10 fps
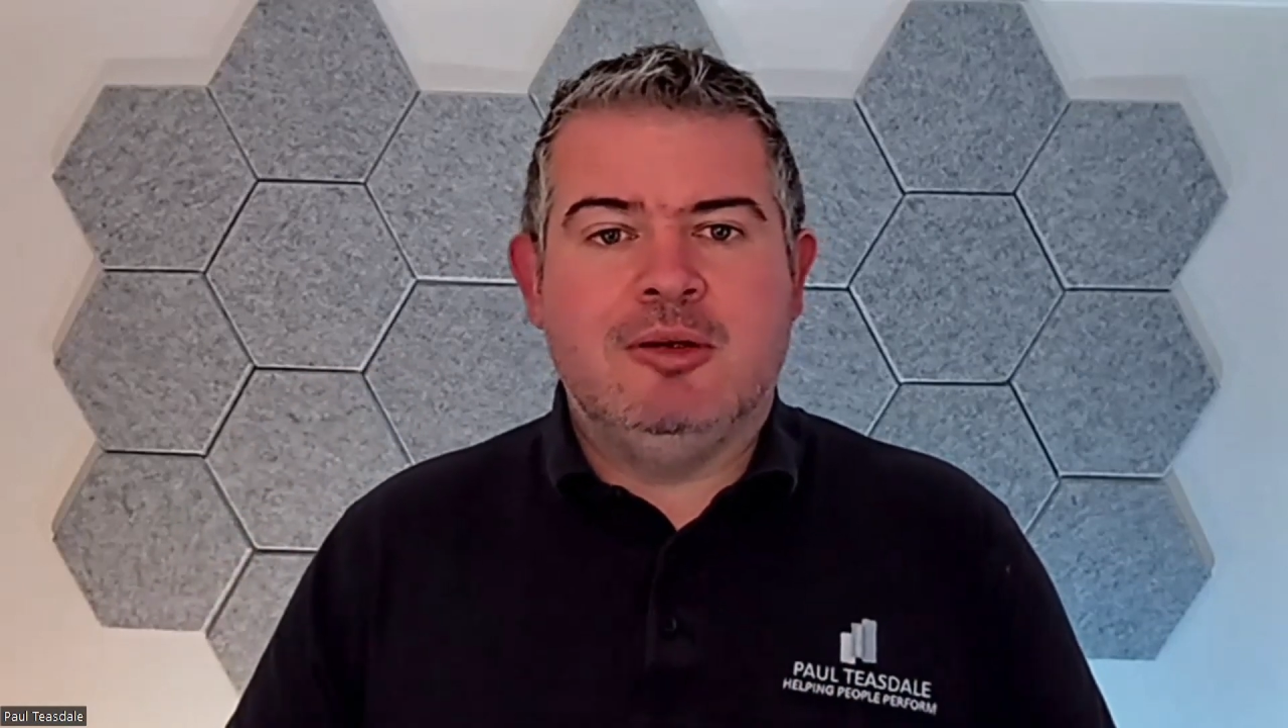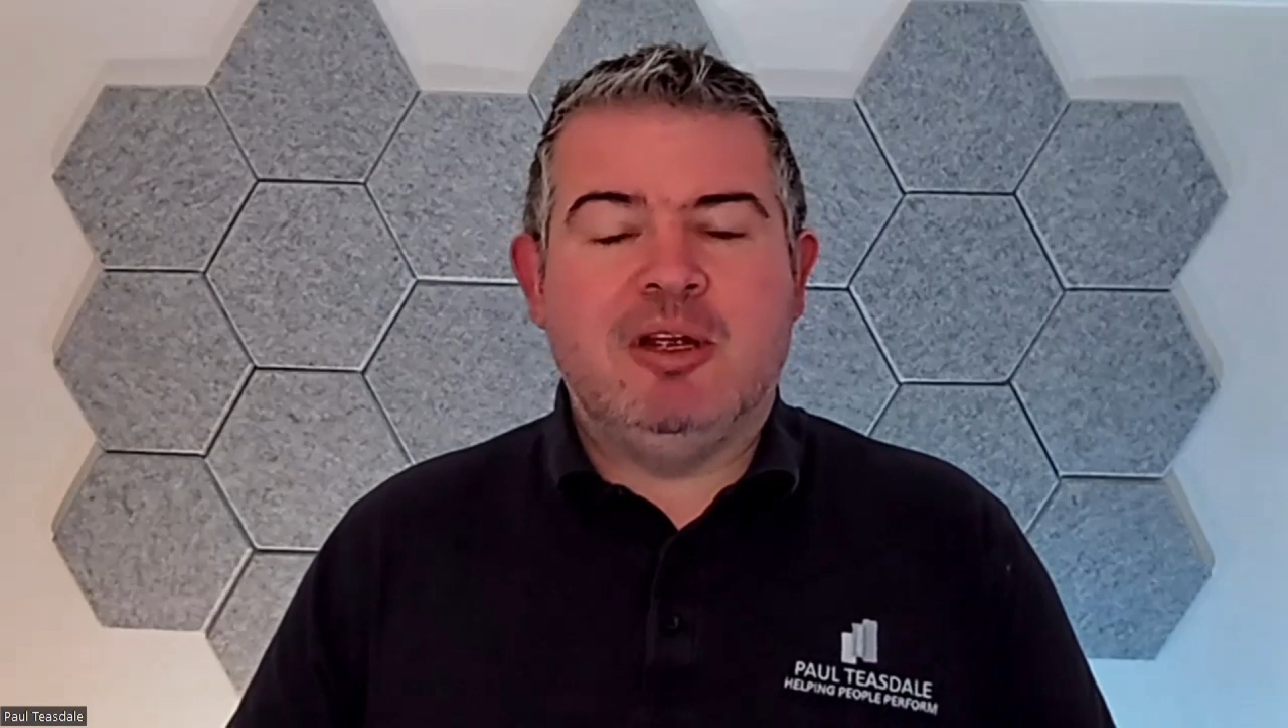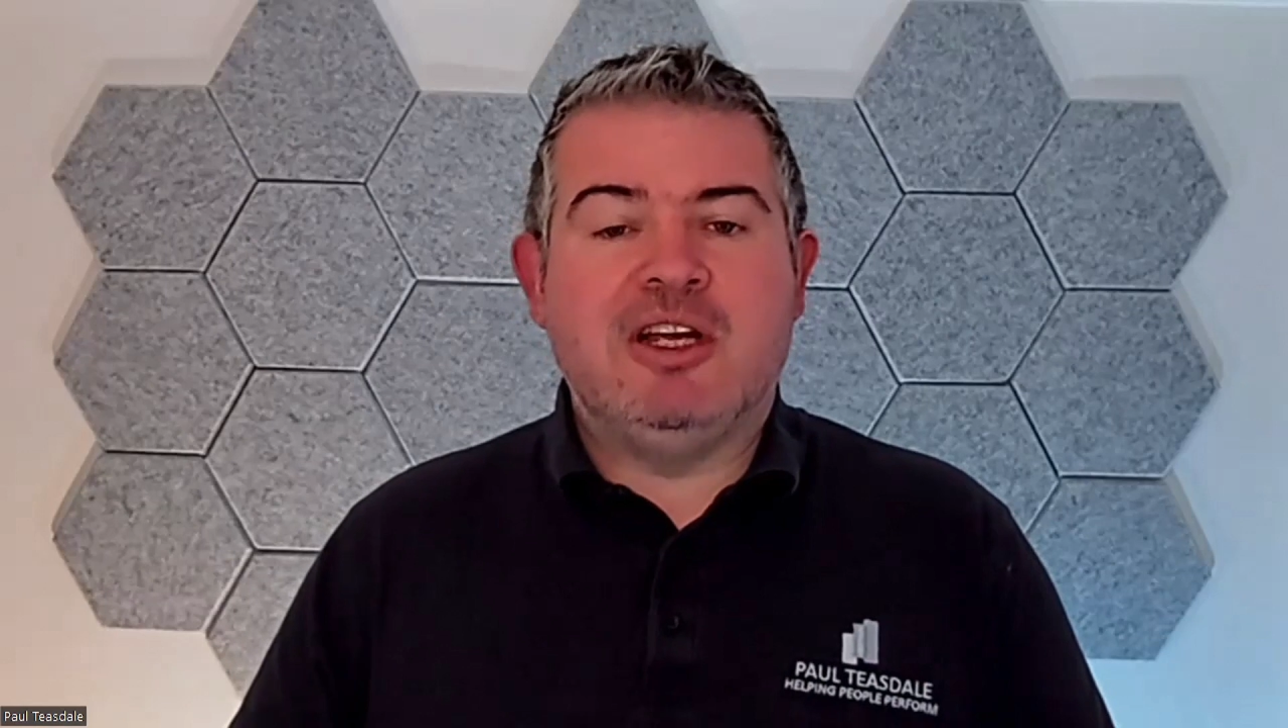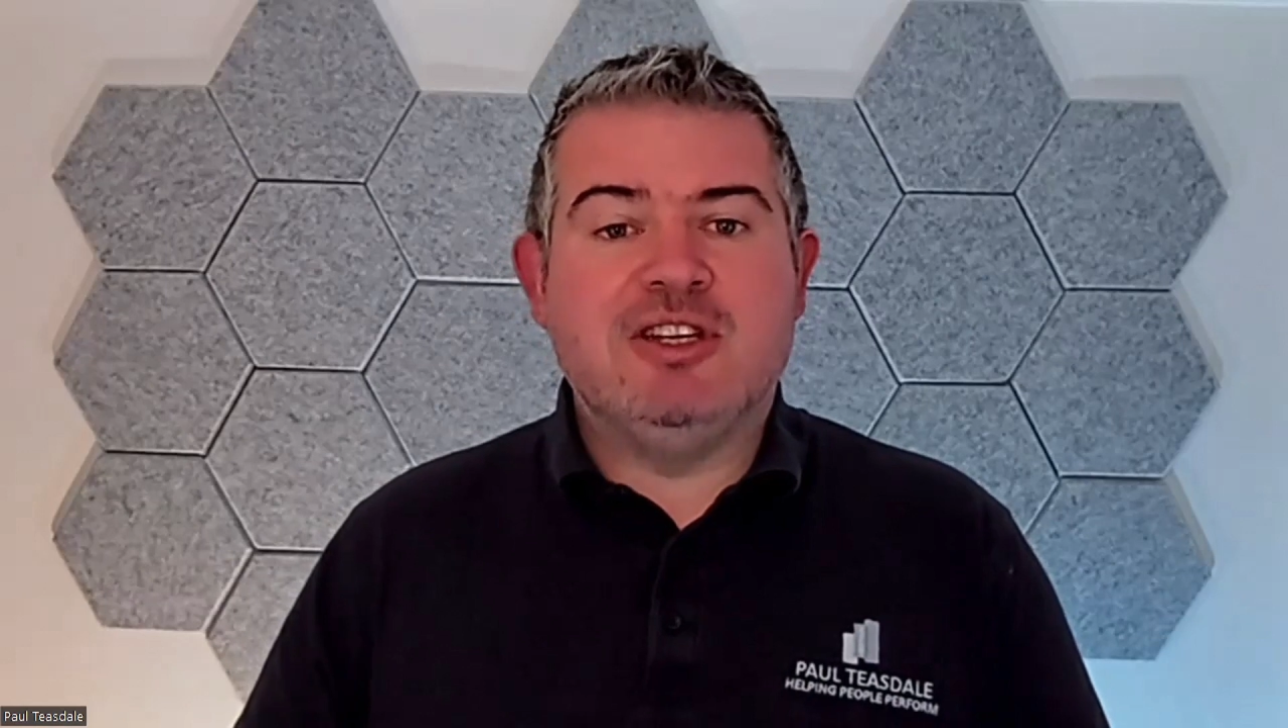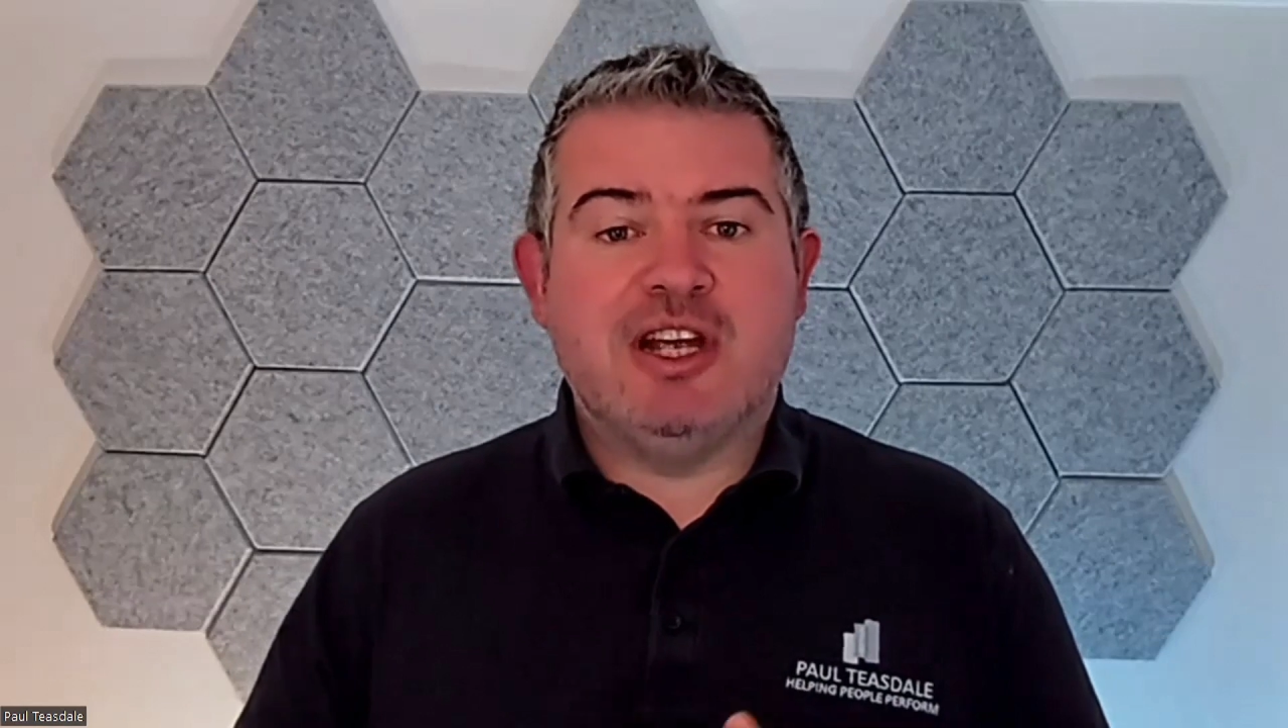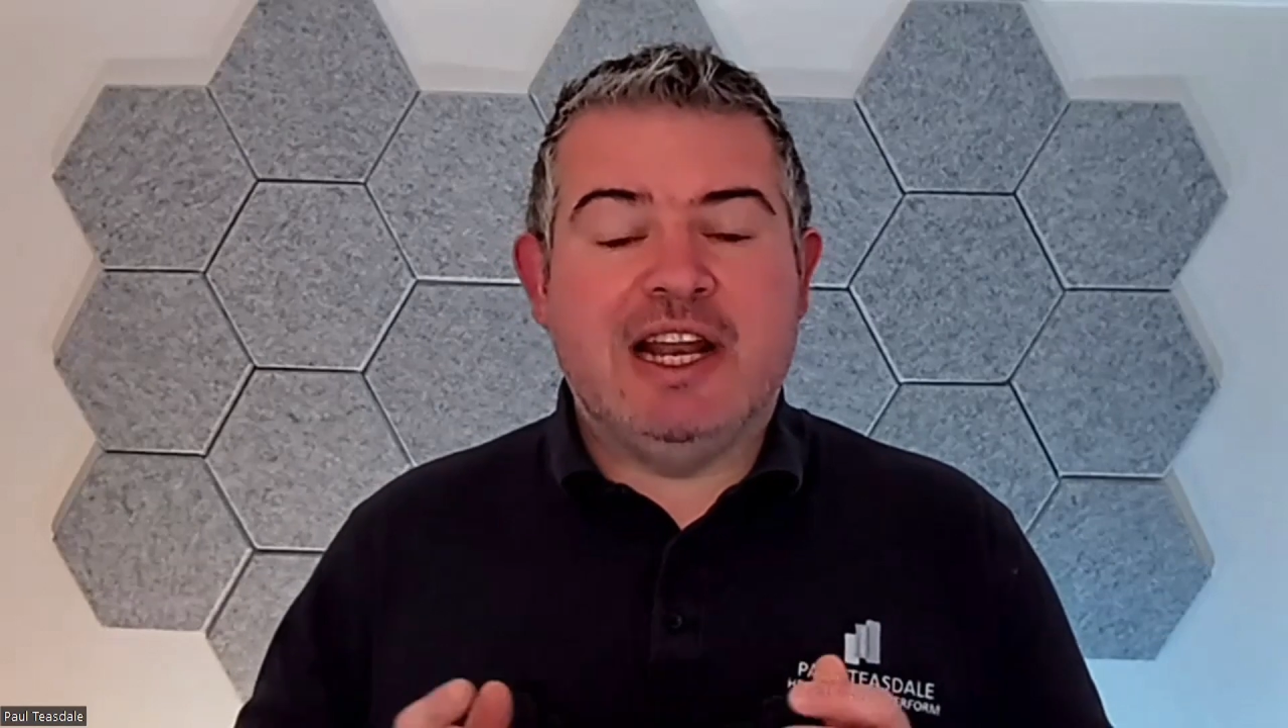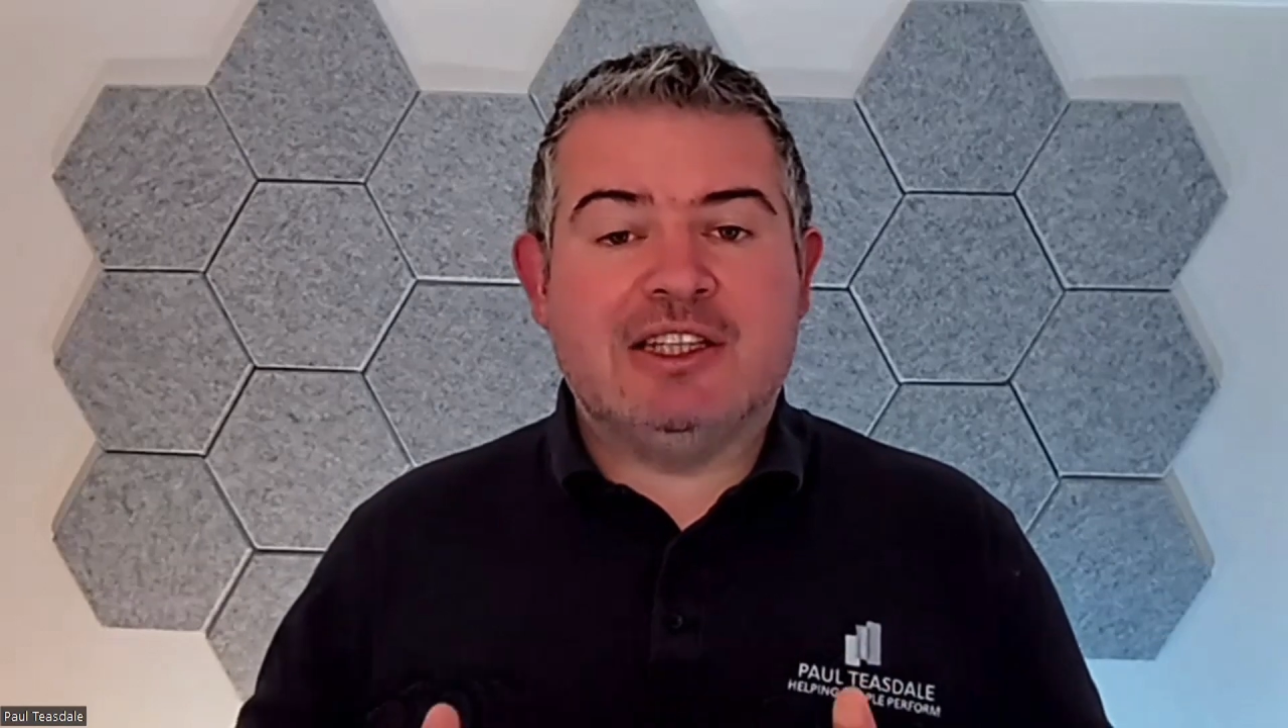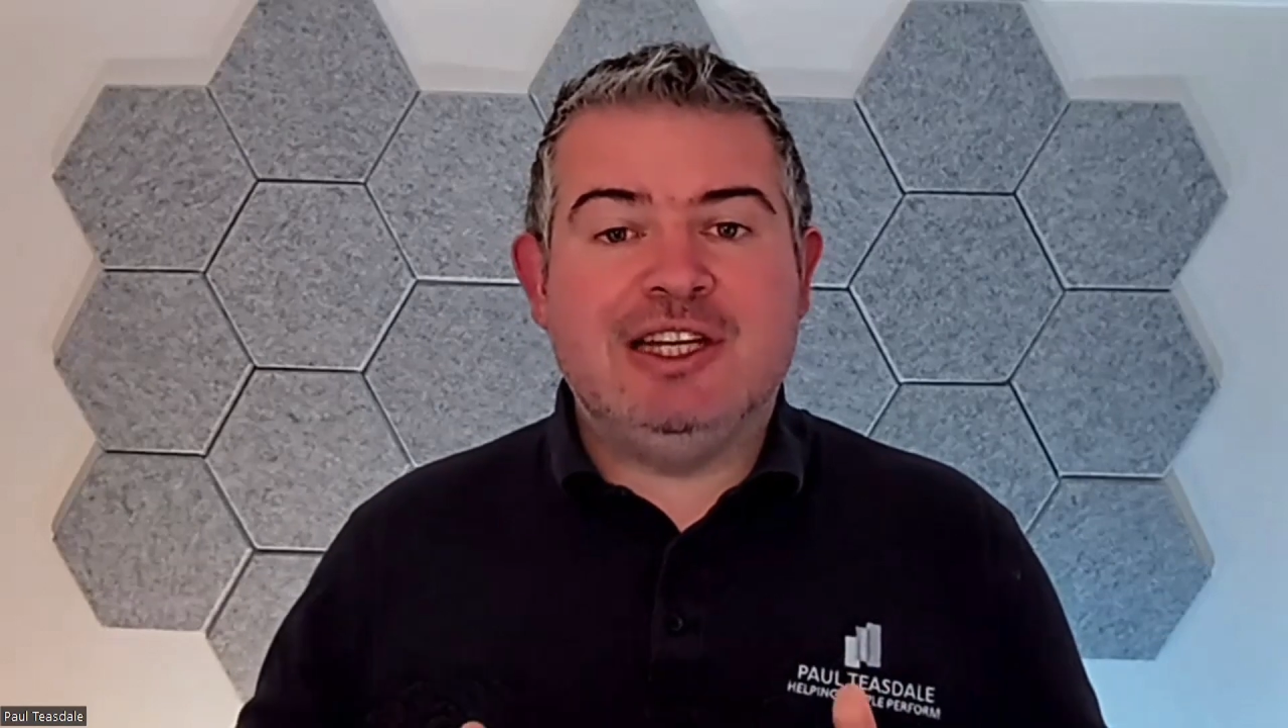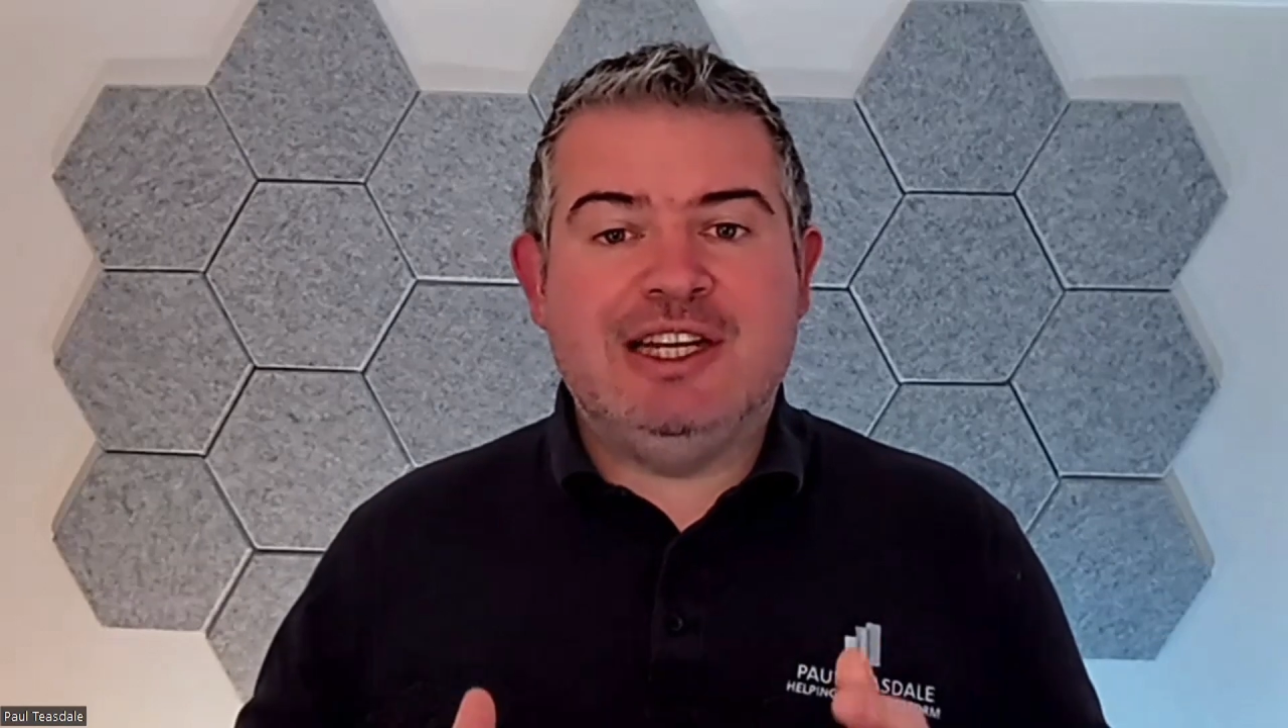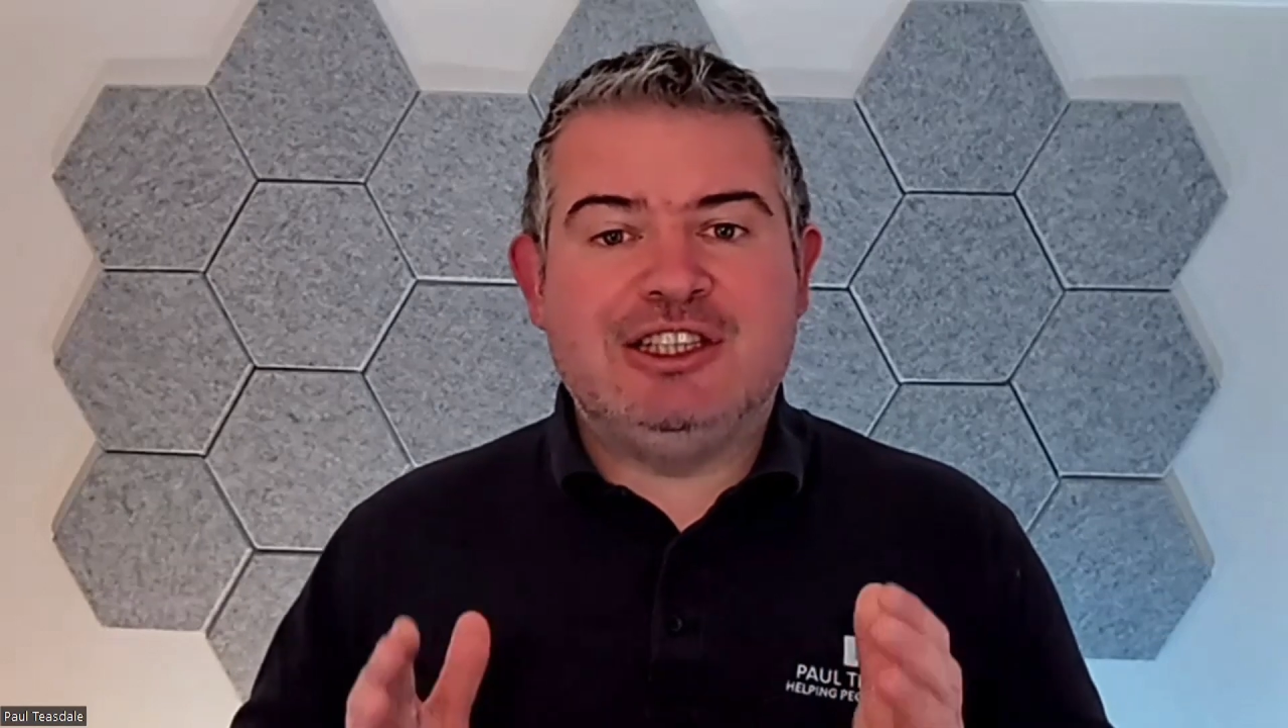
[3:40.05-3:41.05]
because you can actually